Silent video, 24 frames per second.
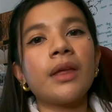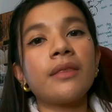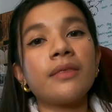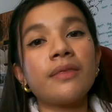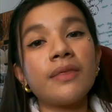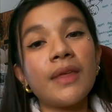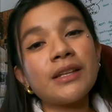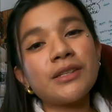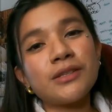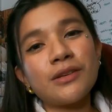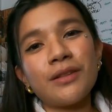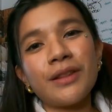
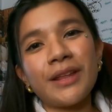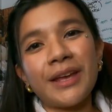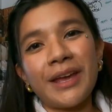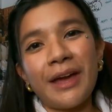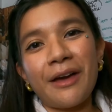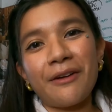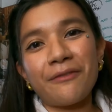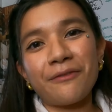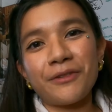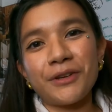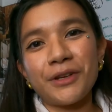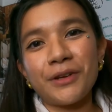That's all I
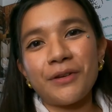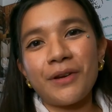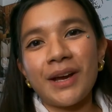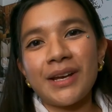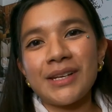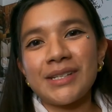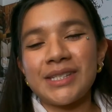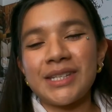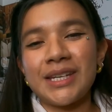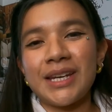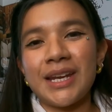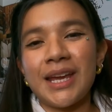have for you
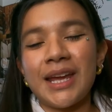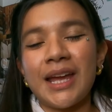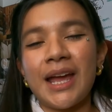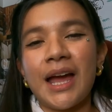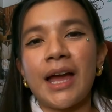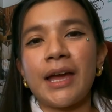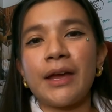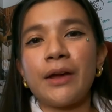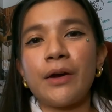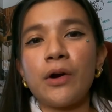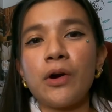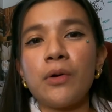guys today.
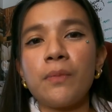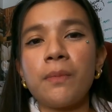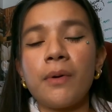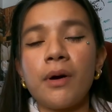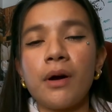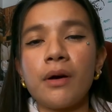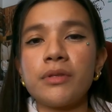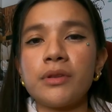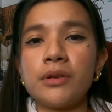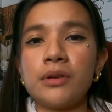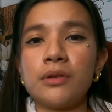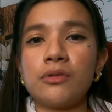I hope
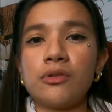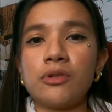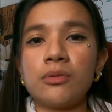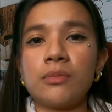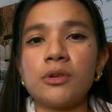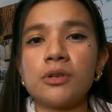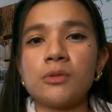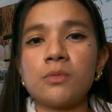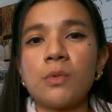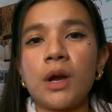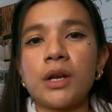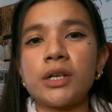all the new
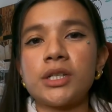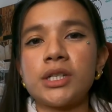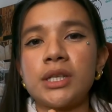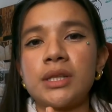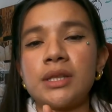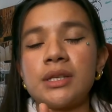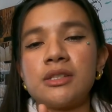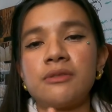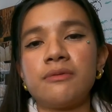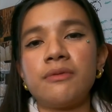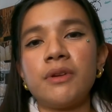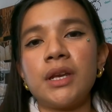groomers watching
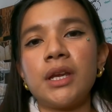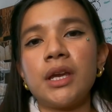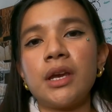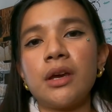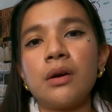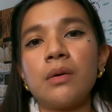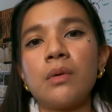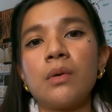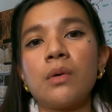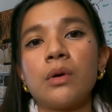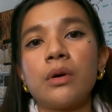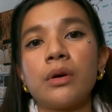this
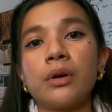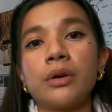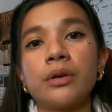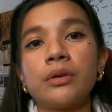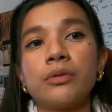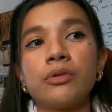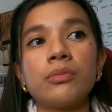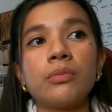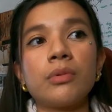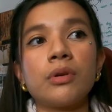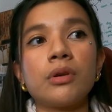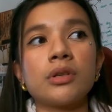video or
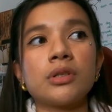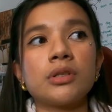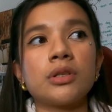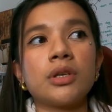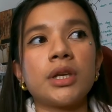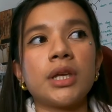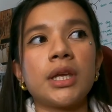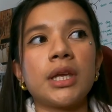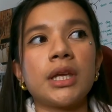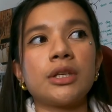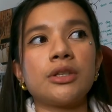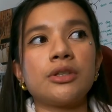groomers
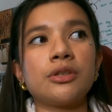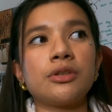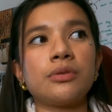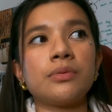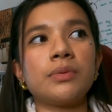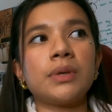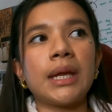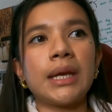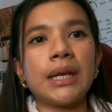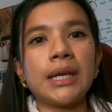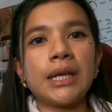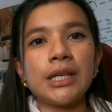looking to
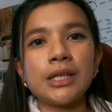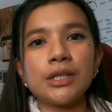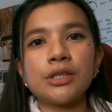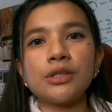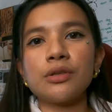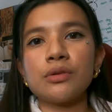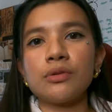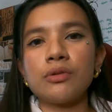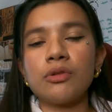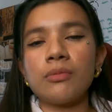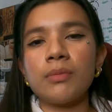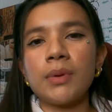get
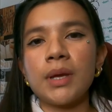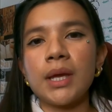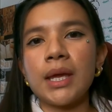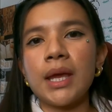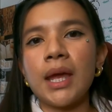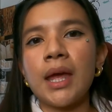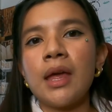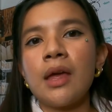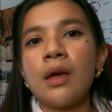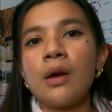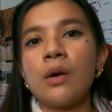into grooming